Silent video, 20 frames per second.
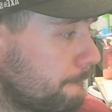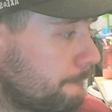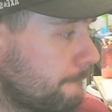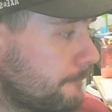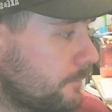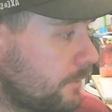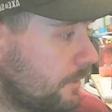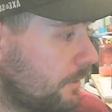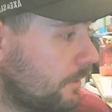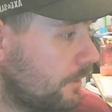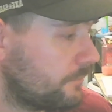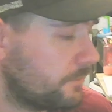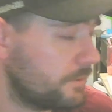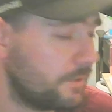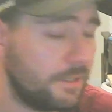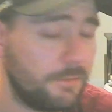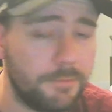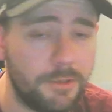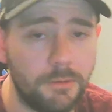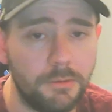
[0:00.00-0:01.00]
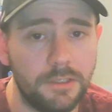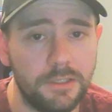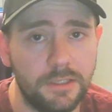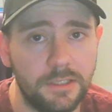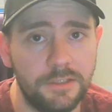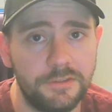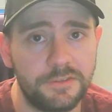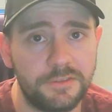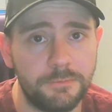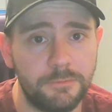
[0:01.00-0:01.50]
you're also going to be able to
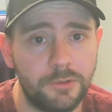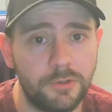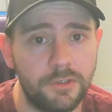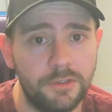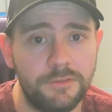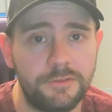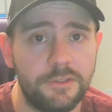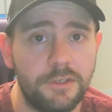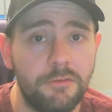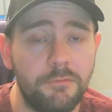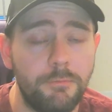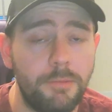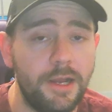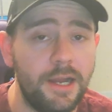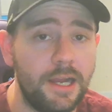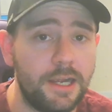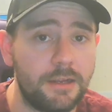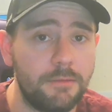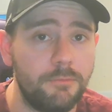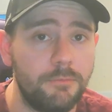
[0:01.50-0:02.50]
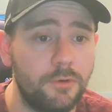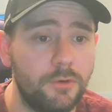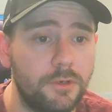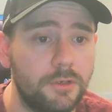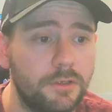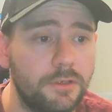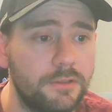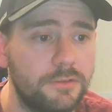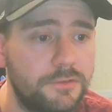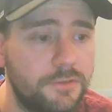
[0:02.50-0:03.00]
list more instead of pack more.
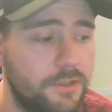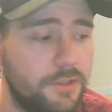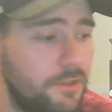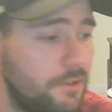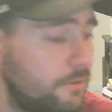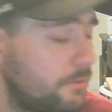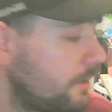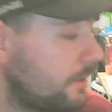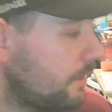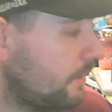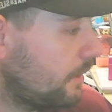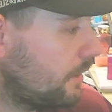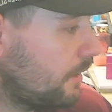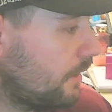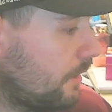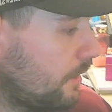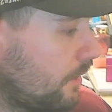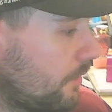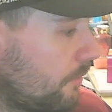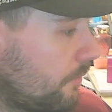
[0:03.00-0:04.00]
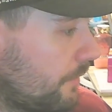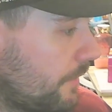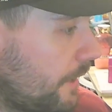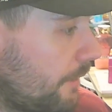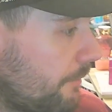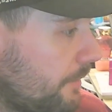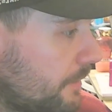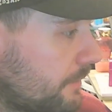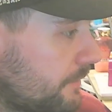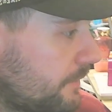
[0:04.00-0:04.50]
So, with that
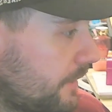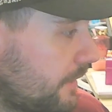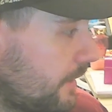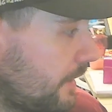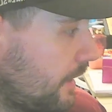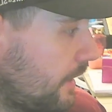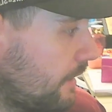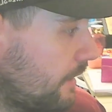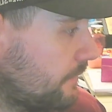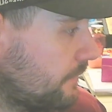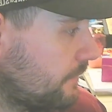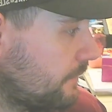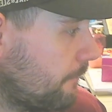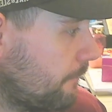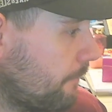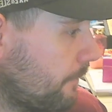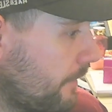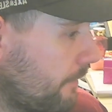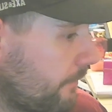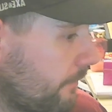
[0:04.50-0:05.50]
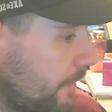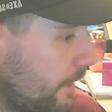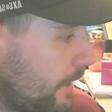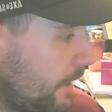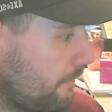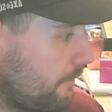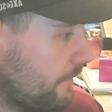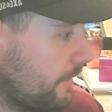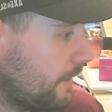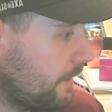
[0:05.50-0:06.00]
being said, guys, if y'all
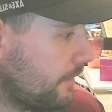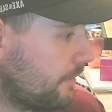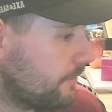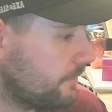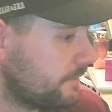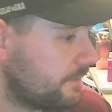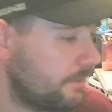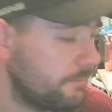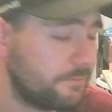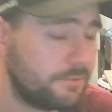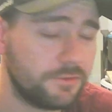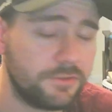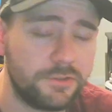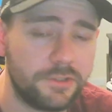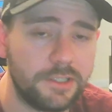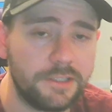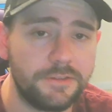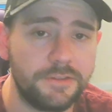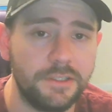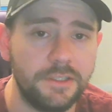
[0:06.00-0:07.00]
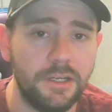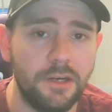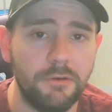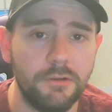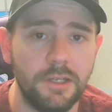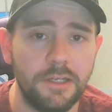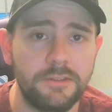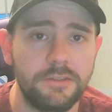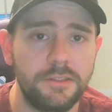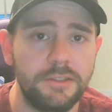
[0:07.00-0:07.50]
have any other tips or tricks that y'all would
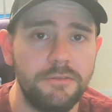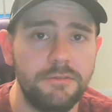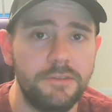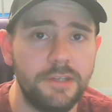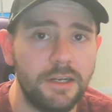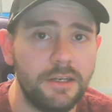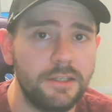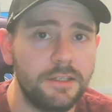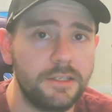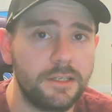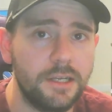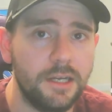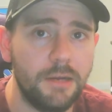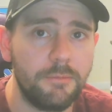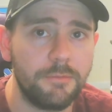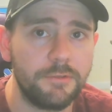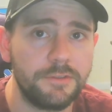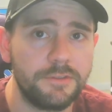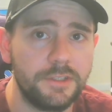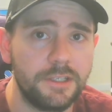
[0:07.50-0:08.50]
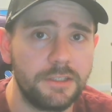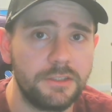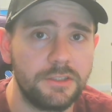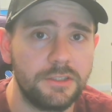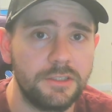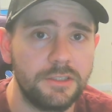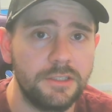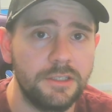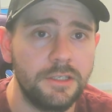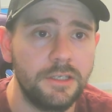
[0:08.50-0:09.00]
like to leave down in the comment
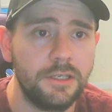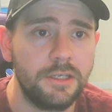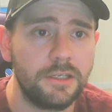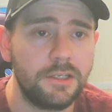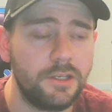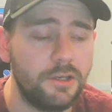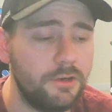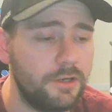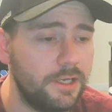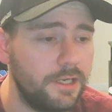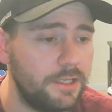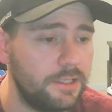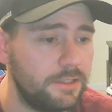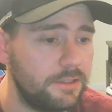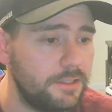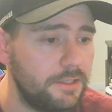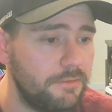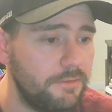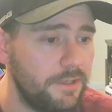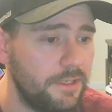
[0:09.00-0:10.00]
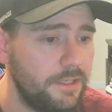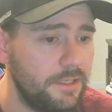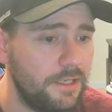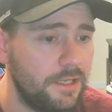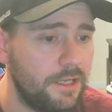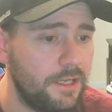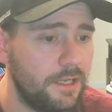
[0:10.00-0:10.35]
section, go ahead and leave it.